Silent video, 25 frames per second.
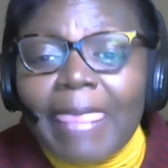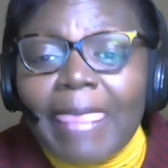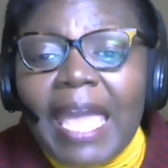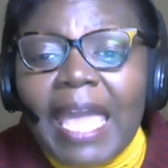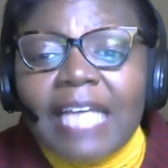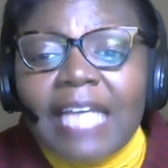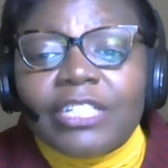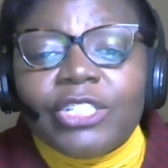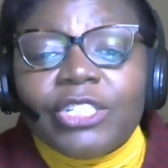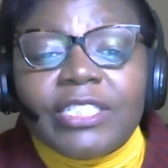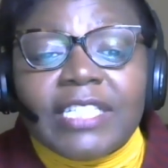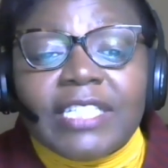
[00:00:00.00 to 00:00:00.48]

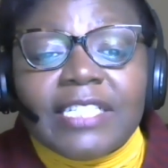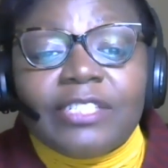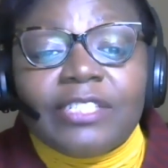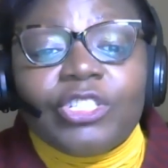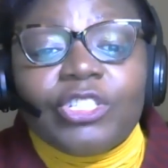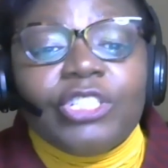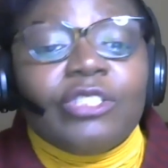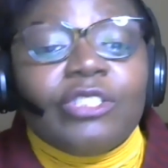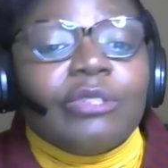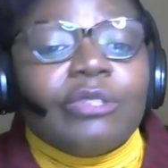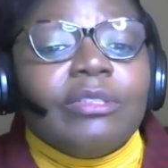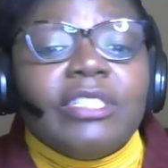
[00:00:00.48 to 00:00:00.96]
She says
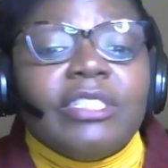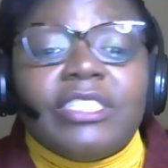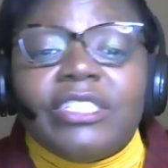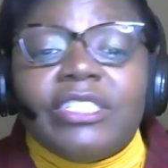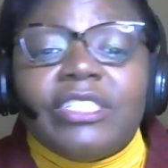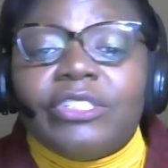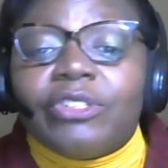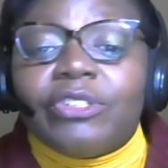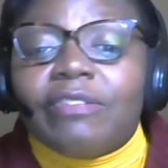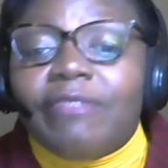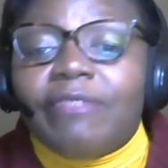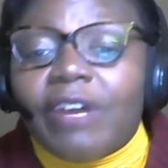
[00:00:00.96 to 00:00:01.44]
she's only
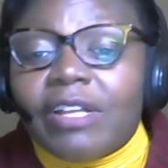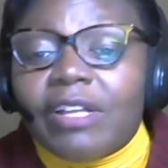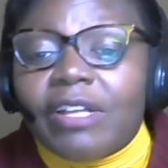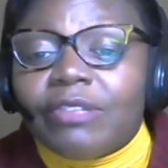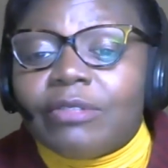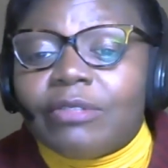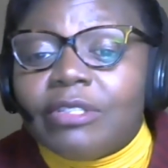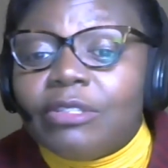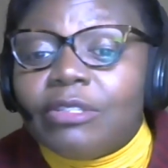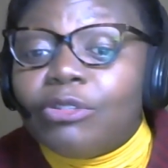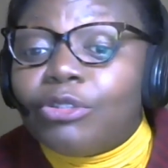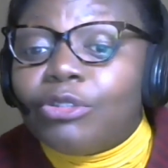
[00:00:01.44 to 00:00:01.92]
seen her
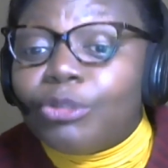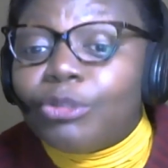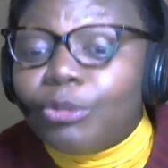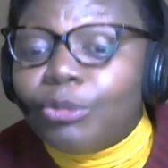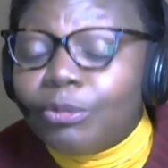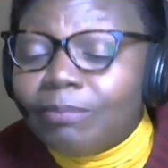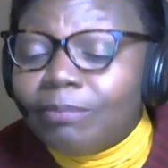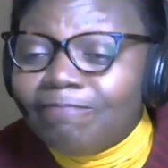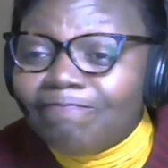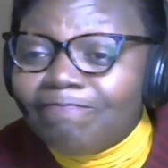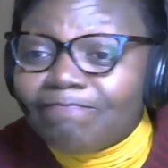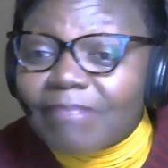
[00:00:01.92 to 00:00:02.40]
father on
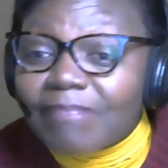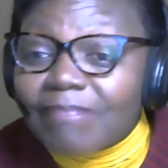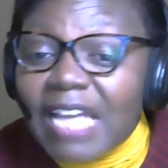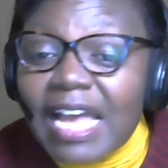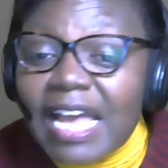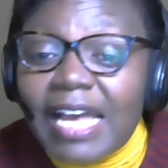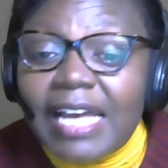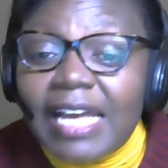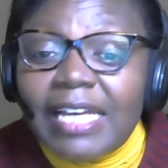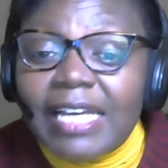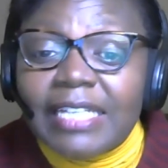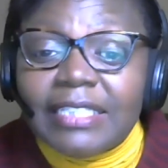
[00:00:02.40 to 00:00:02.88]
Zoom
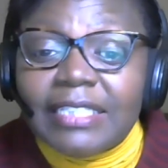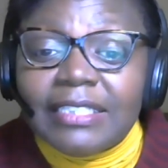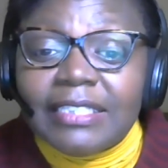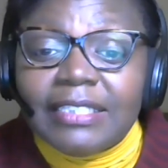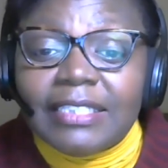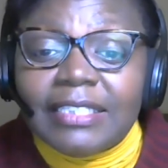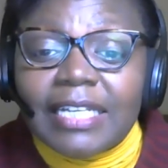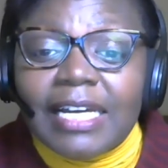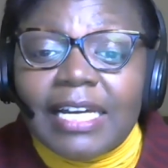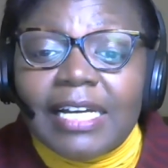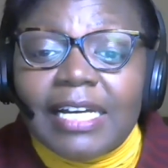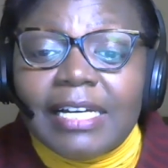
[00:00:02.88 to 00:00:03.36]

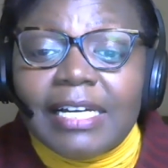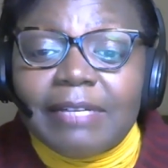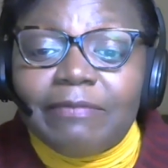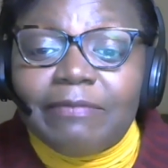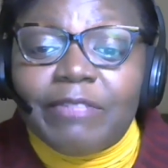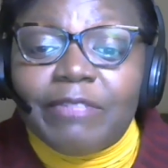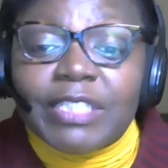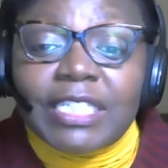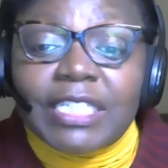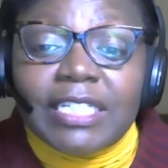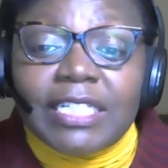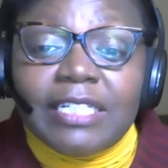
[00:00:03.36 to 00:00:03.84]
and
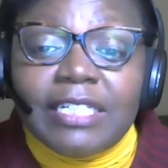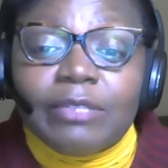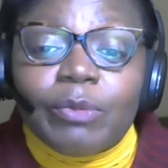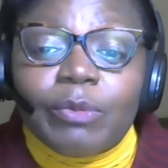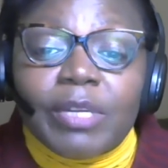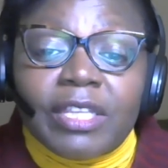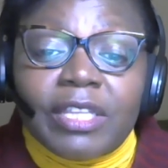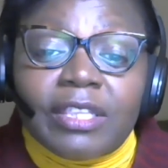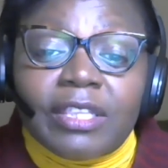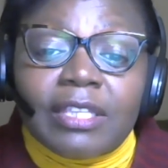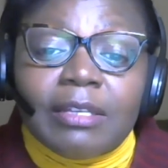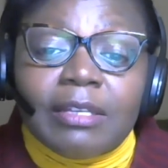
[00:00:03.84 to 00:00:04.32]
visited
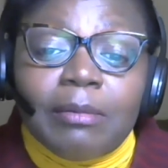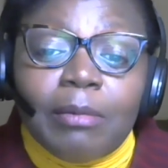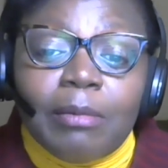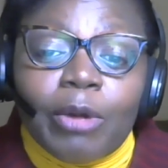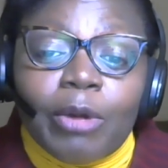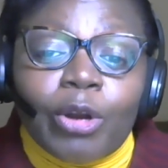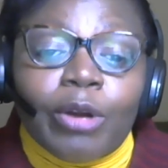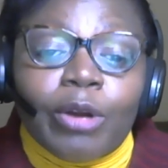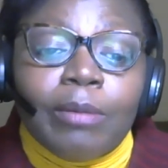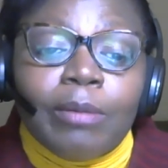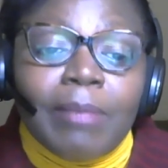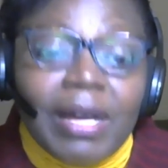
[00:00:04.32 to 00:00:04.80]
with
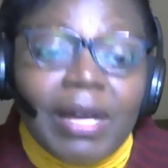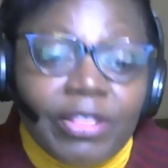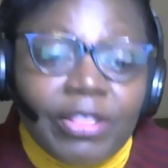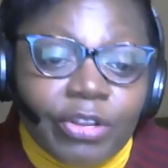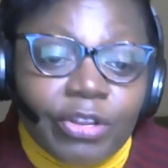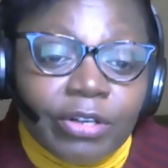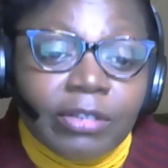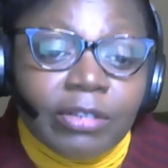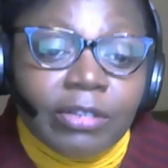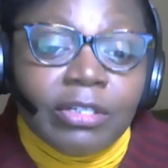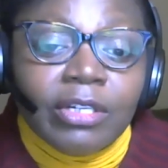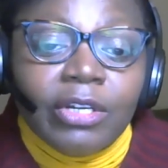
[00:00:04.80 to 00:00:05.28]
her
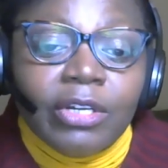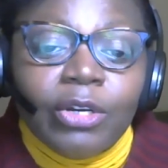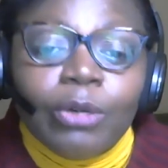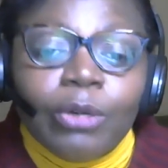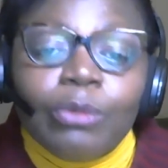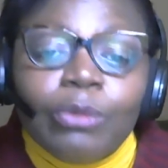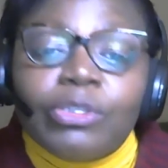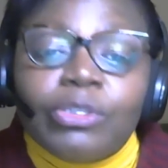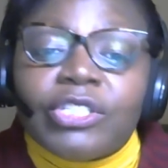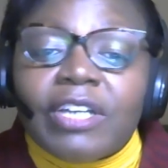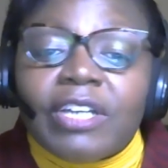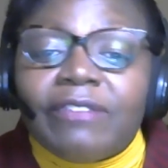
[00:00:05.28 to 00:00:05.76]
mother,
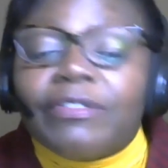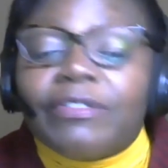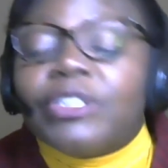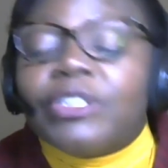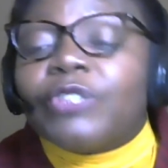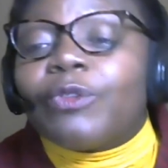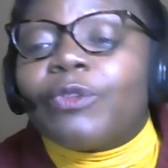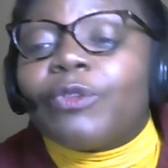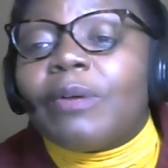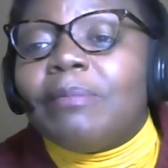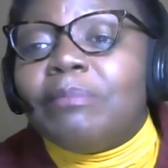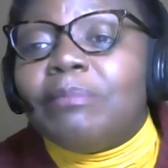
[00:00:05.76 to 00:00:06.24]
who suffers
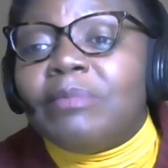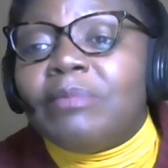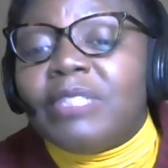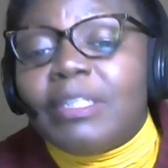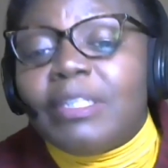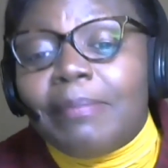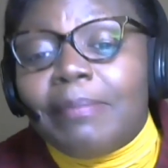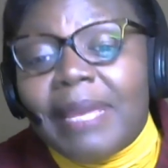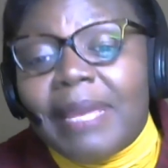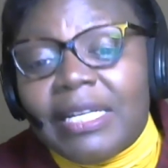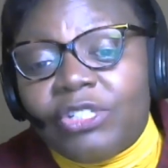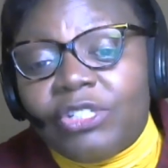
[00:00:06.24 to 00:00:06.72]
from
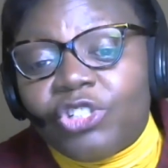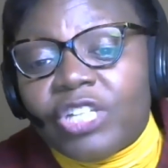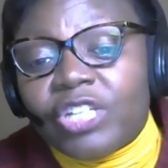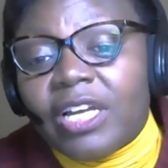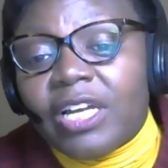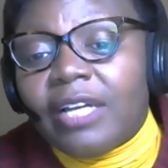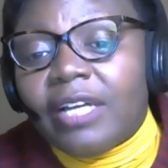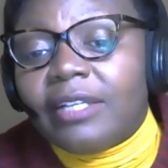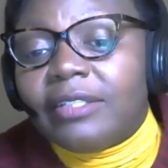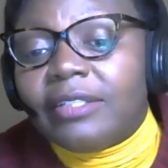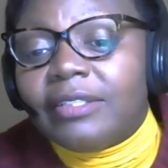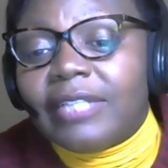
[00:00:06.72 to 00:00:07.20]

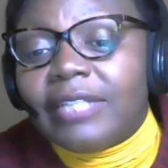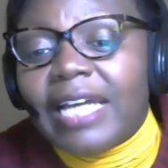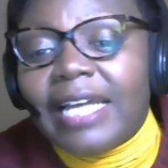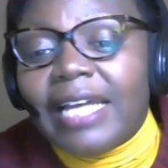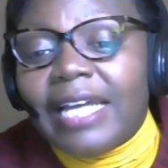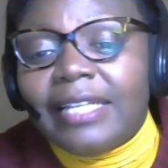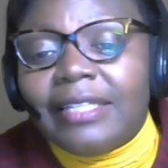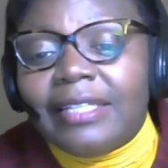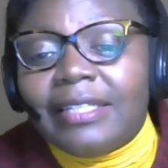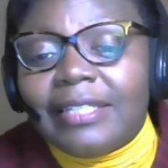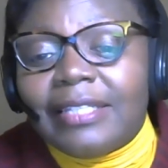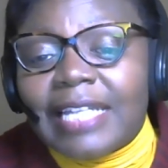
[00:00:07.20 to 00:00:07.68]
dementia.
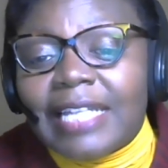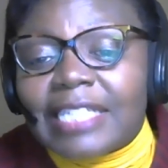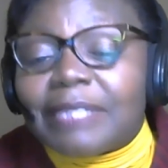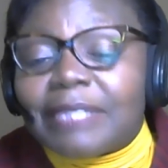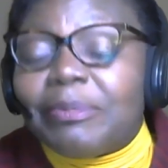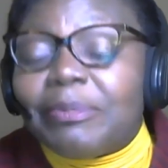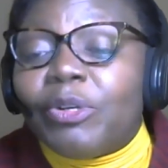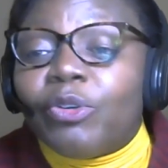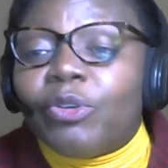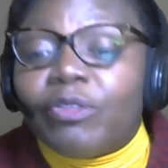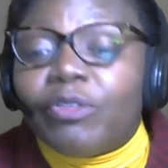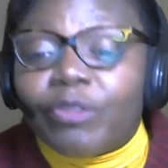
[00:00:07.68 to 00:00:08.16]
And that's
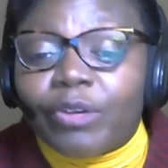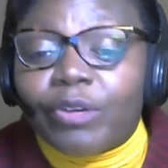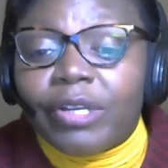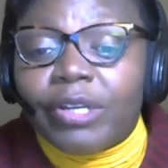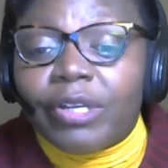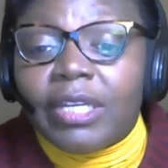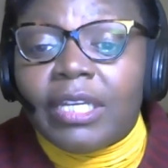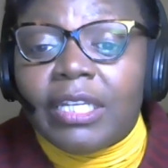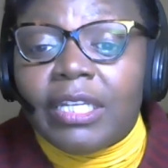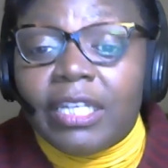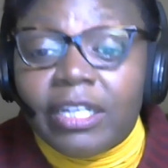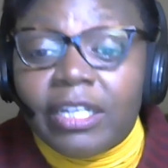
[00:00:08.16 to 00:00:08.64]
been over a
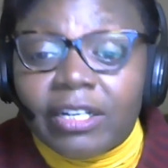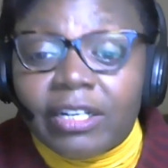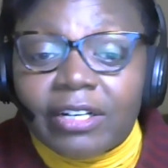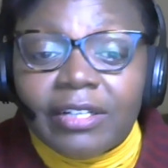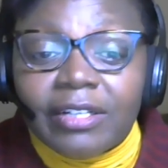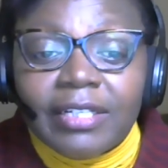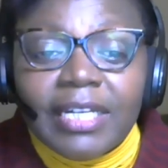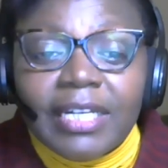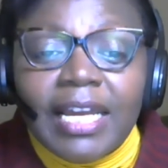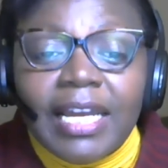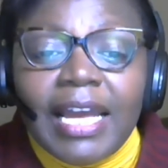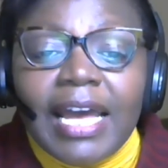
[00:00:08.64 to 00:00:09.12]
year.
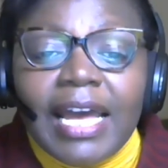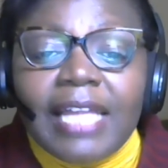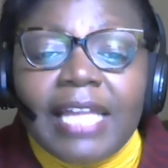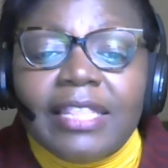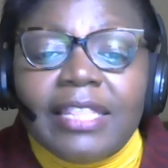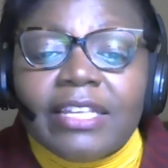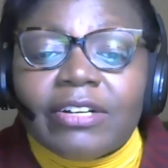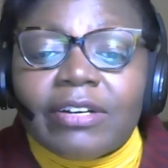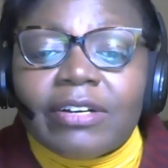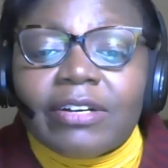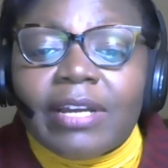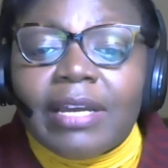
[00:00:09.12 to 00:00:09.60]
And
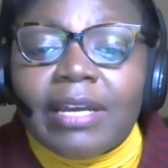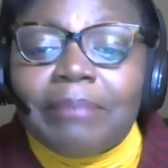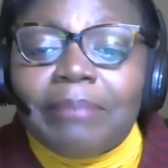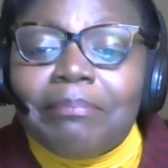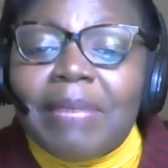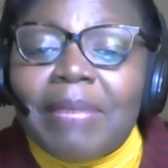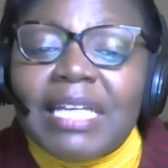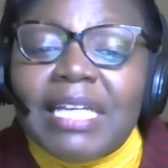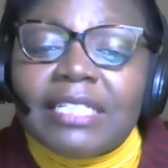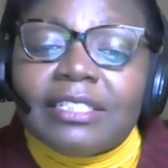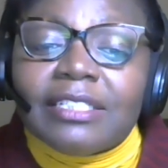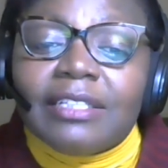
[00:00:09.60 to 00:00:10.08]
their
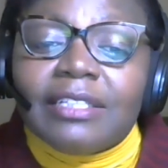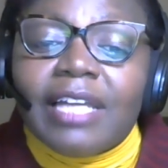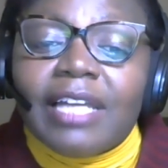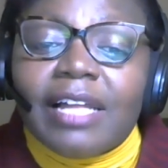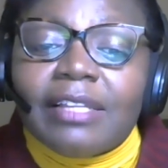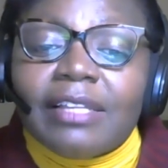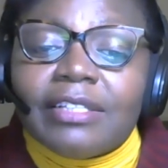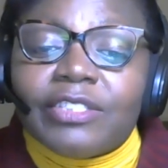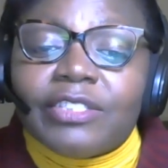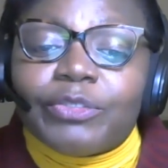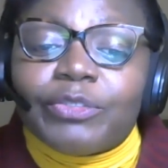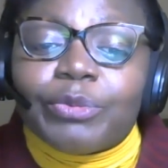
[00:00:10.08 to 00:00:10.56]
mental
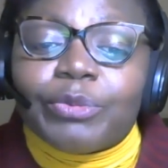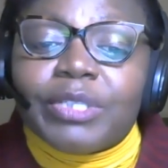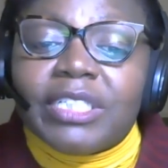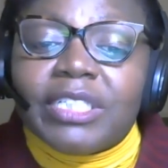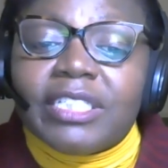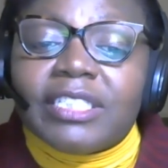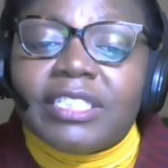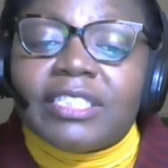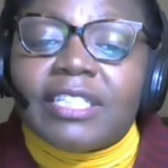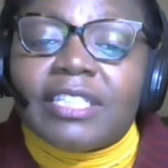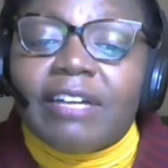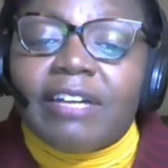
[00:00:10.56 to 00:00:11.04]
health is really
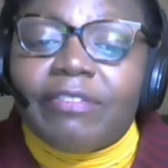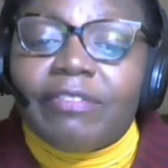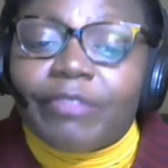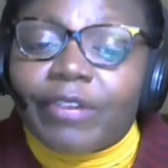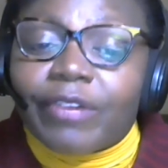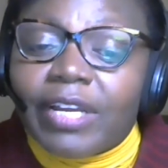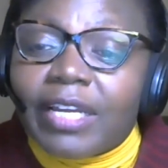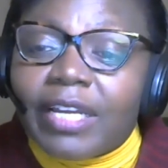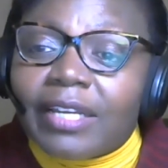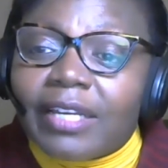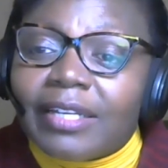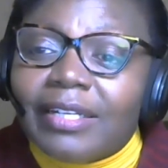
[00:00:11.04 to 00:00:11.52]

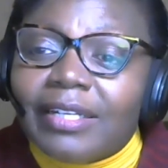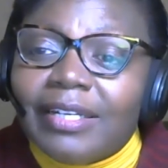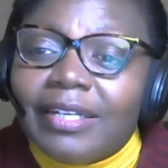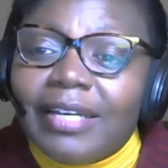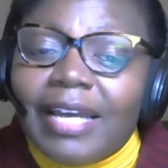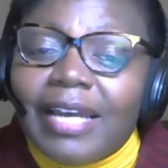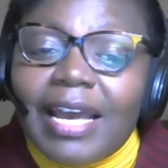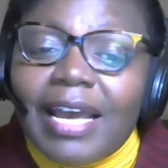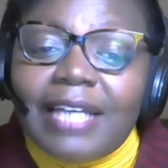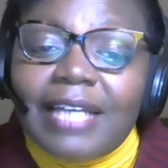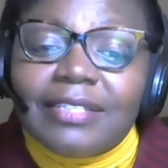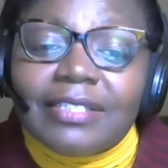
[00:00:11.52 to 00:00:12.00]
suffering,
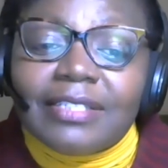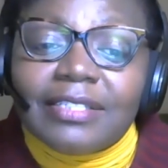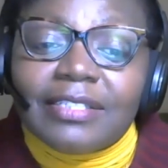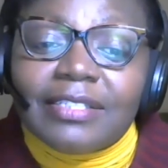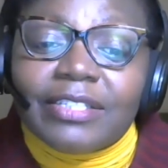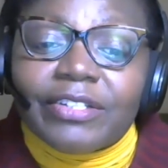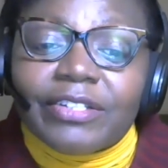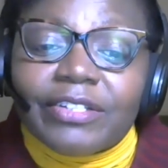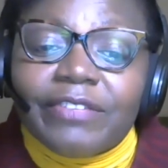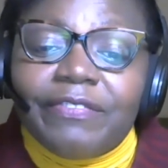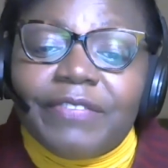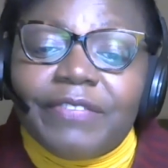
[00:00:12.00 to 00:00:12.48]
as is
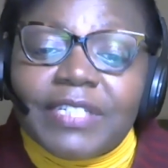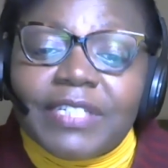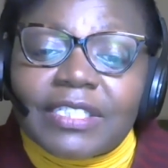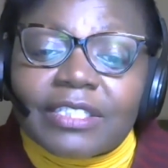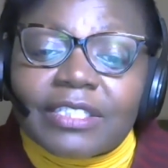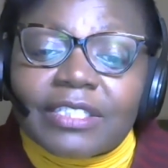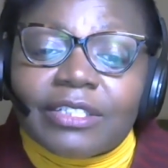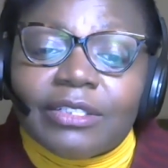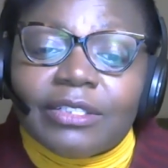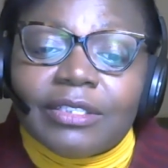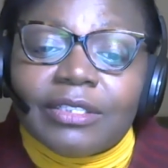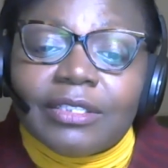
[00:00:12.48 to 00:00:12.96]
their
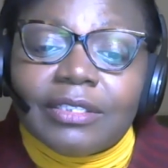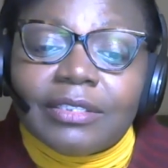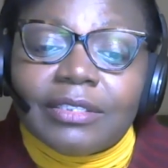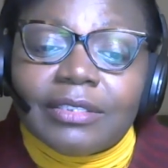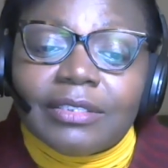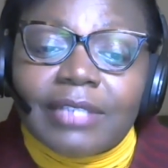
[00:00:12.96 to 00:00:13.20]
physical